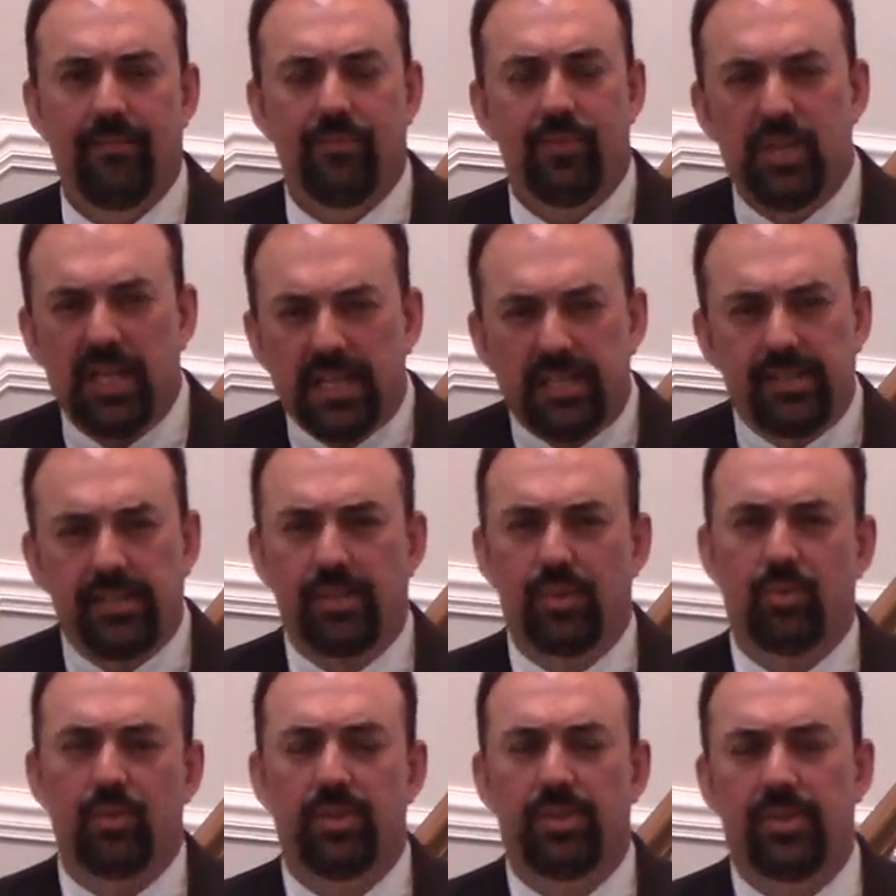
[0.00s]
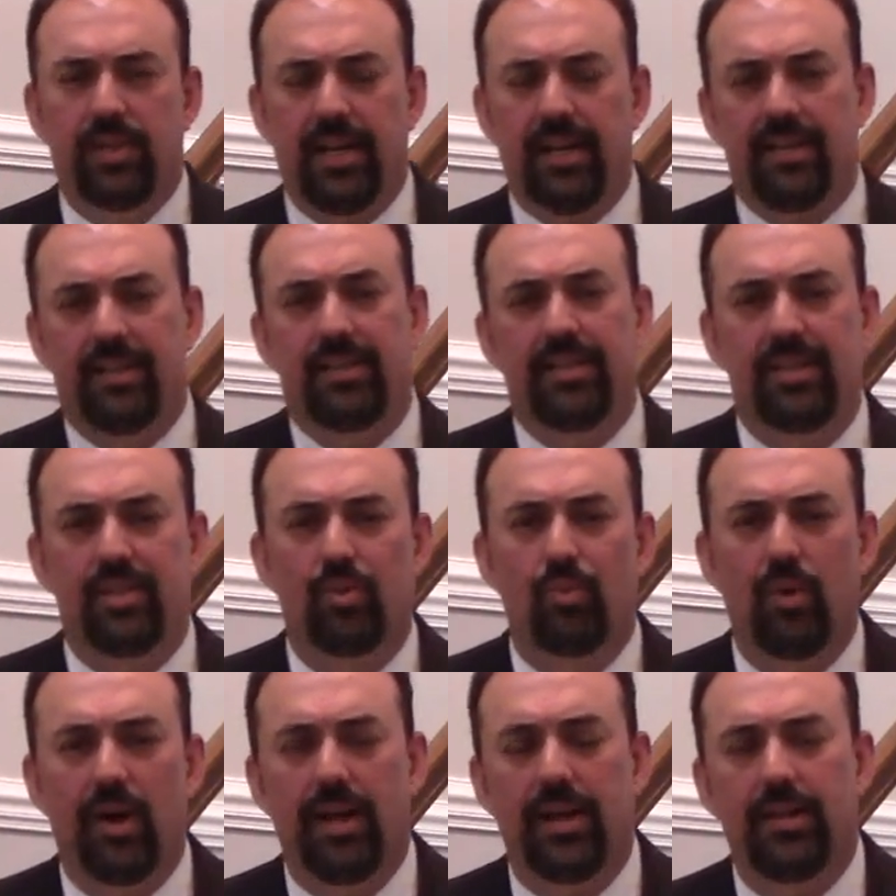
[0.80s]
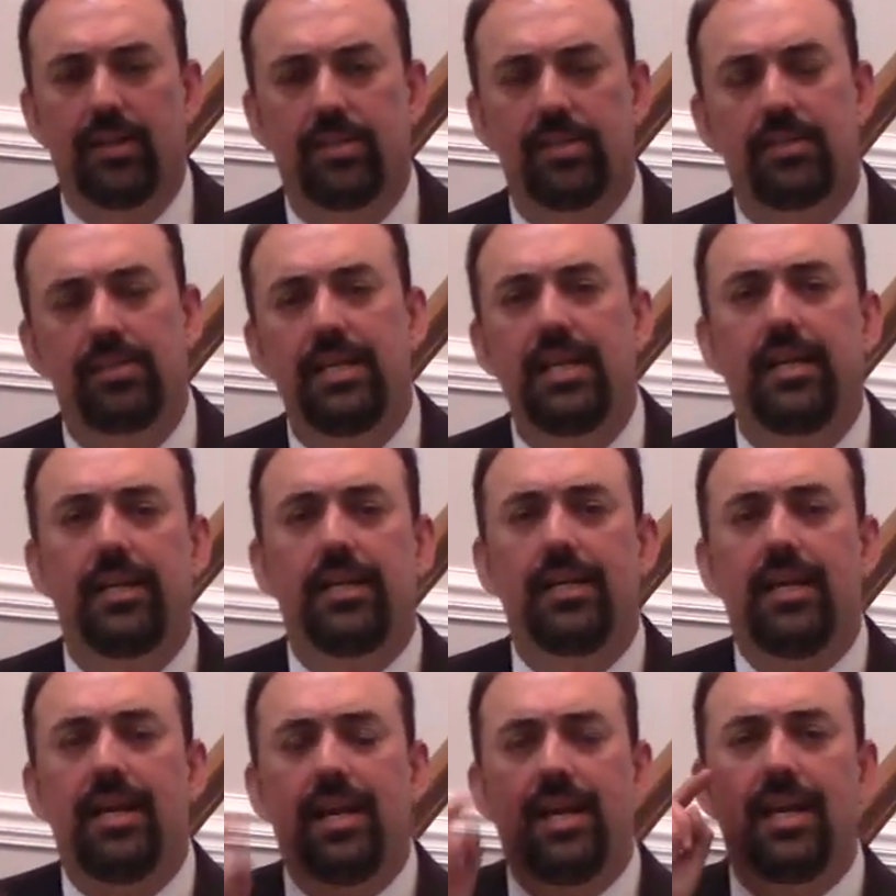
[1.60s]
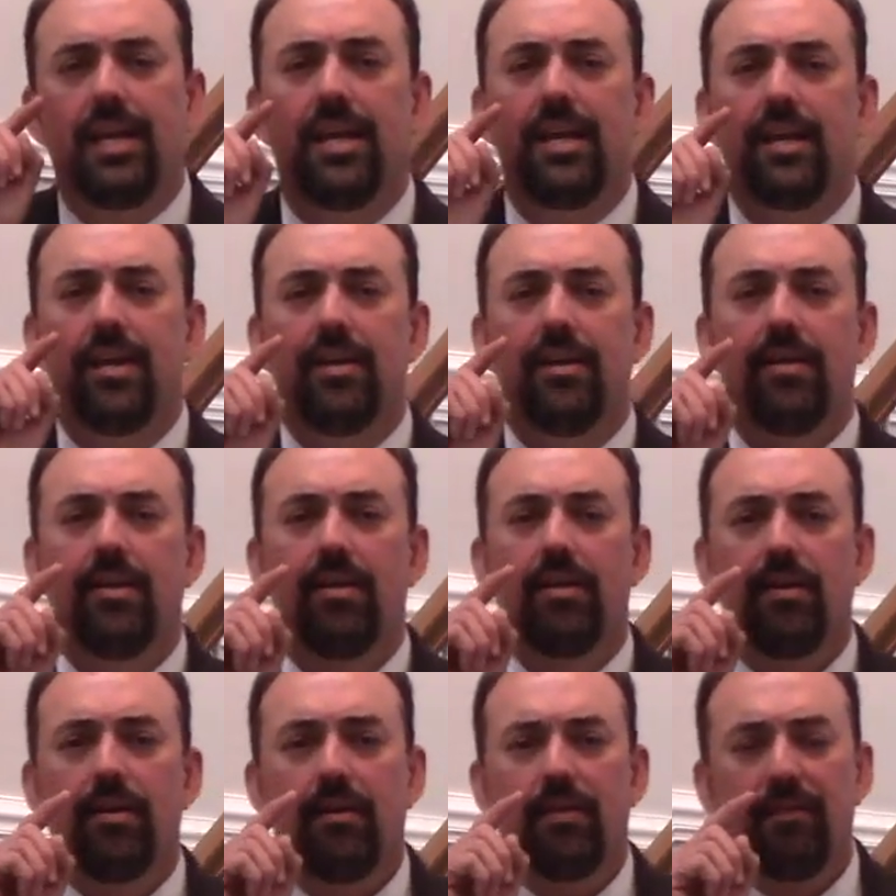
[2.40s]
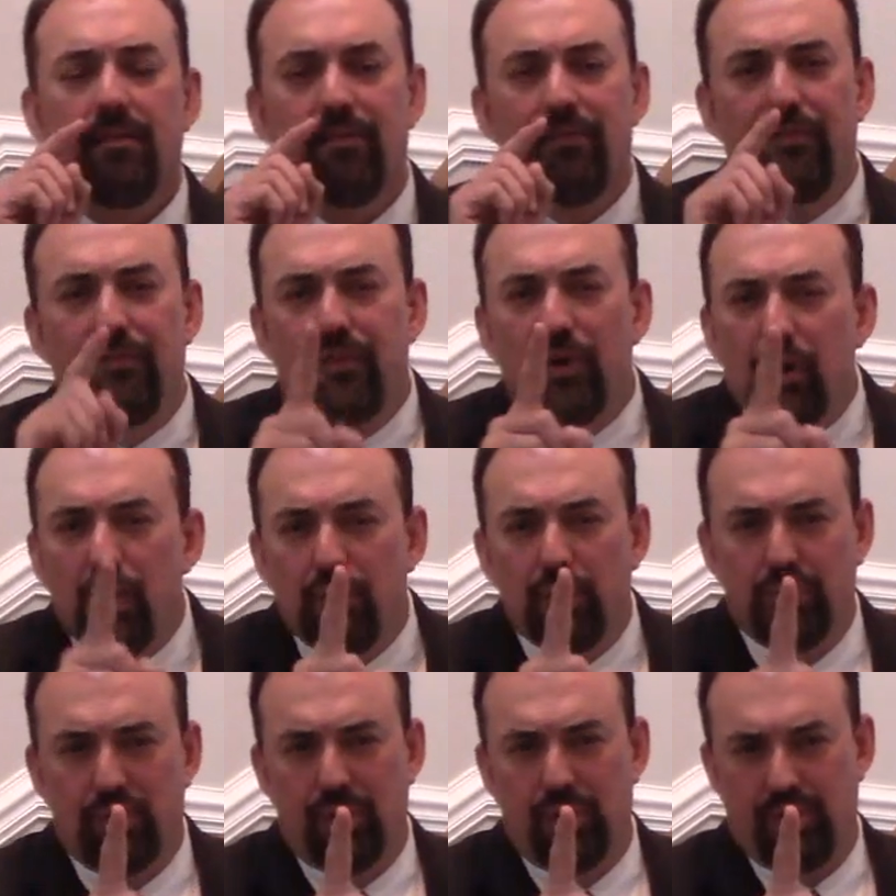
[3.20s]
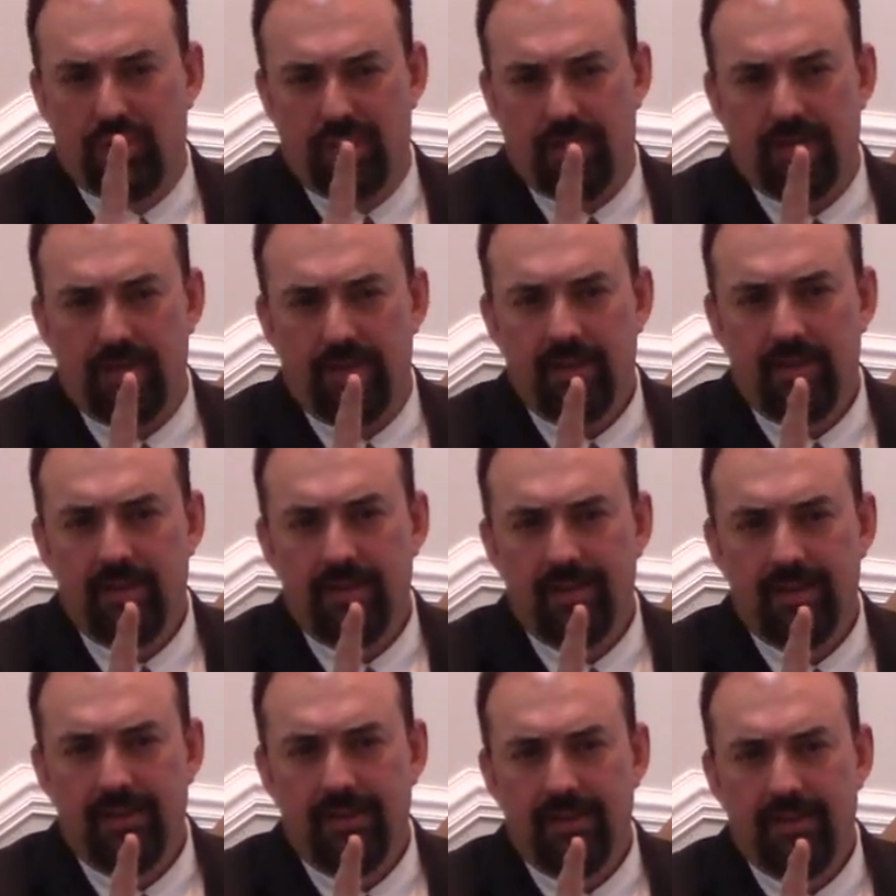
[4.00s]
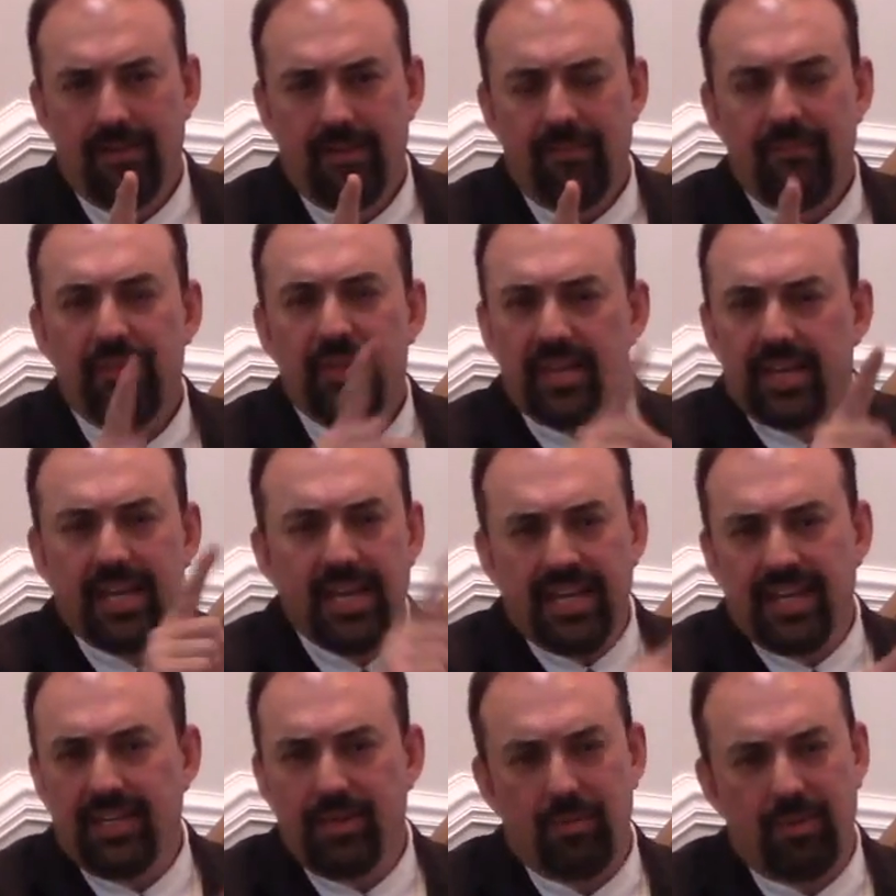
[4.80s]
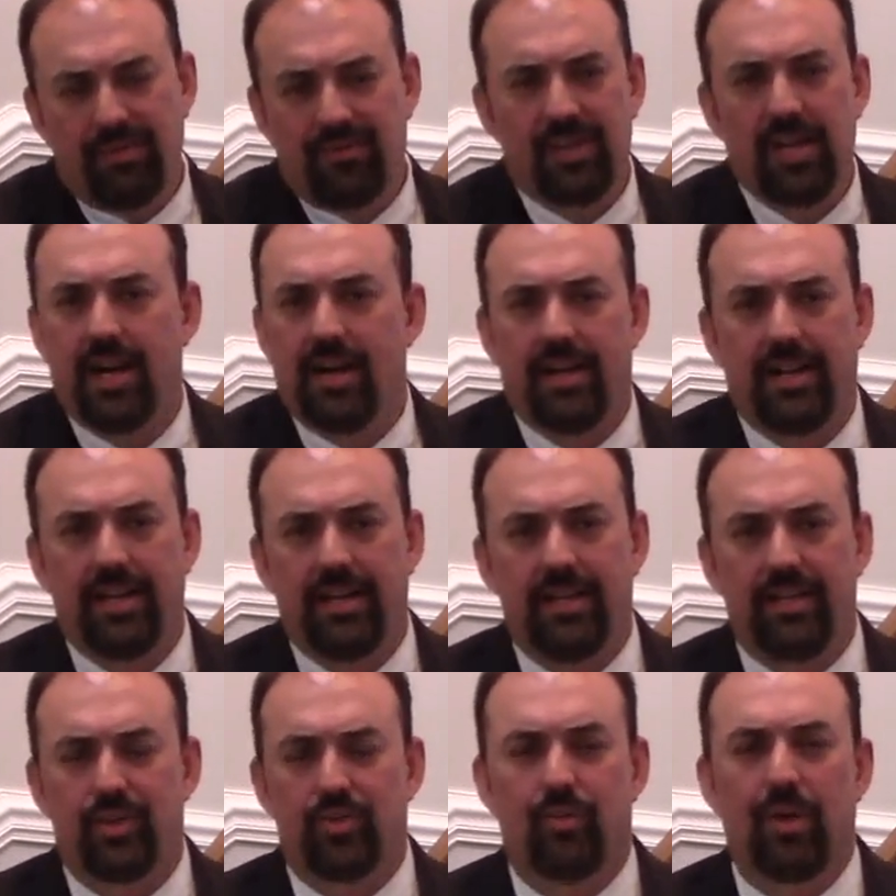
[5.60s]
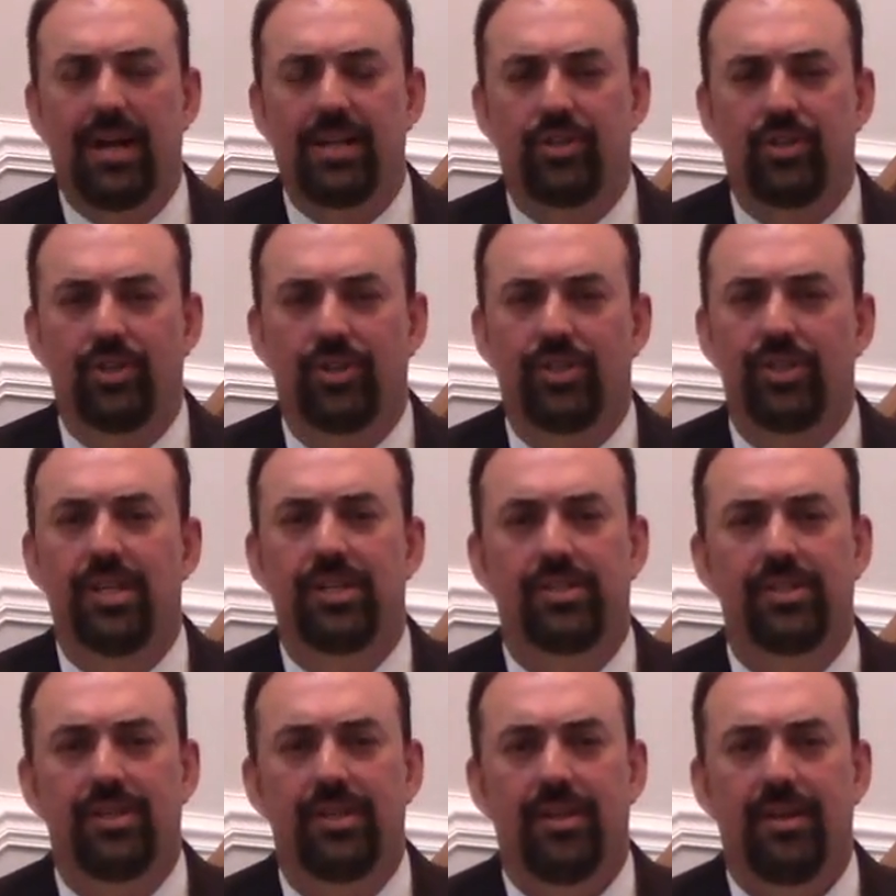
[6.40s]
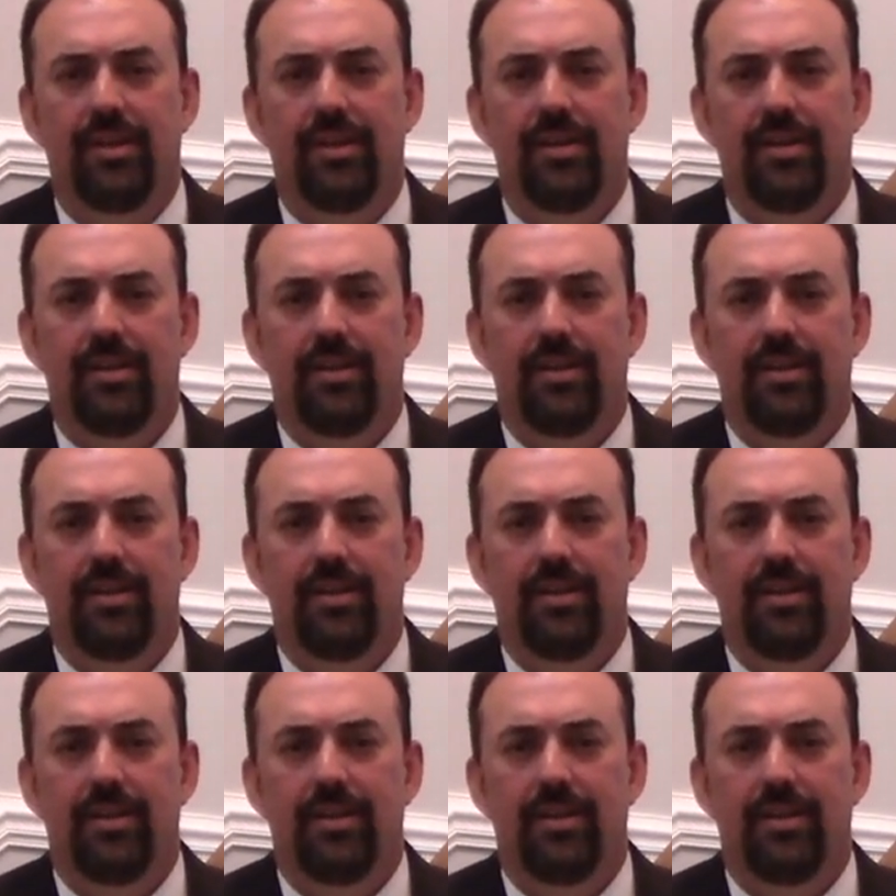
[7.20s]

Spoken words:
Jesus would say it this way, seek ye first the kingdom of God and his righteousness,